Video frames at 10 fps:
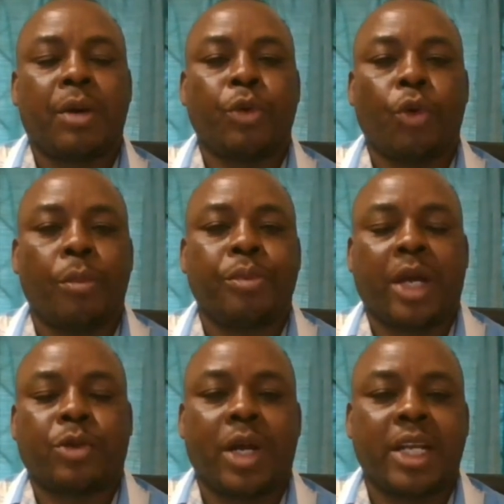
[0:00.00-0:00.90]
we hope
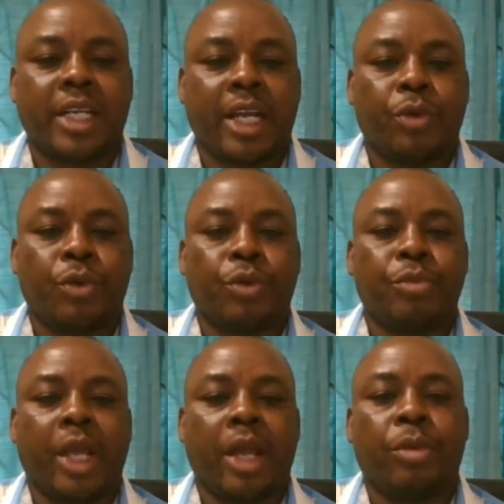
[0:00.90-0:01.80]
that one day we will
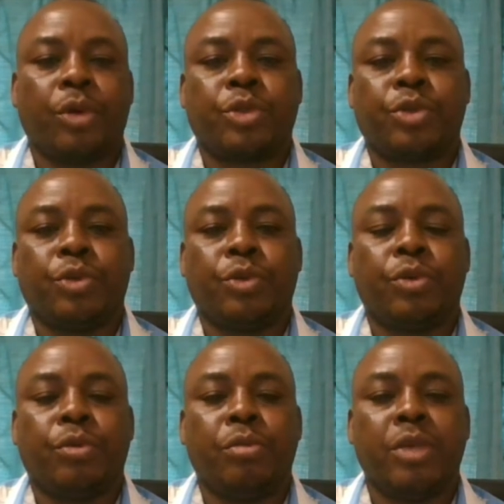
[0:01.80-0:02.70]
be able
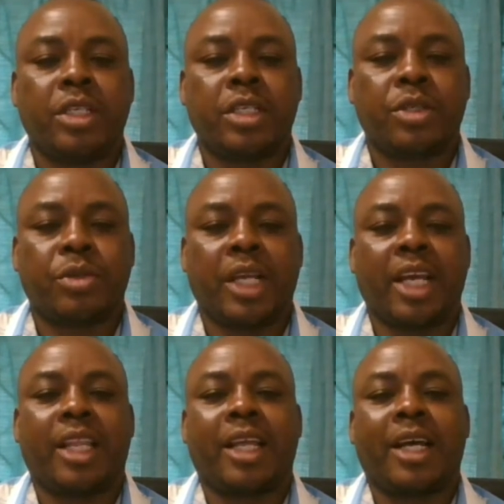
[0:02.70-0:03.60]
to meet
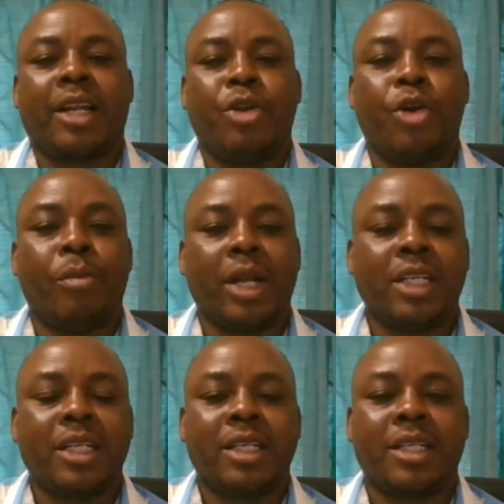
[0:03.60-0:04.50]
together
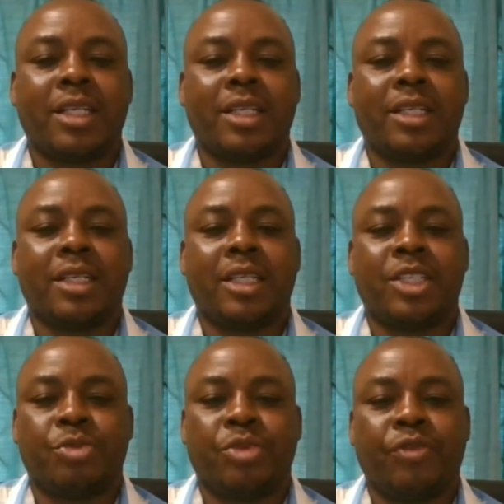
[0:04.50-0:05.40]
normally
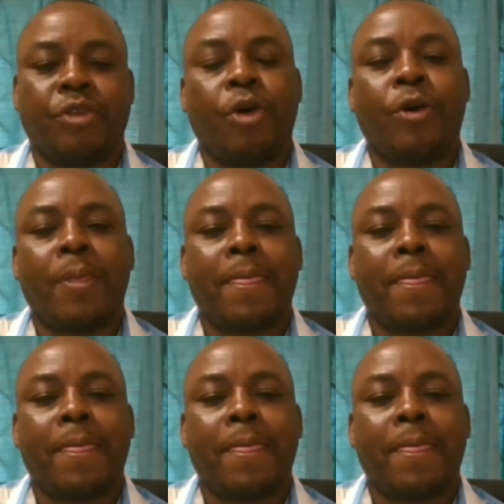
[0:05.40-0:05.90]
as before.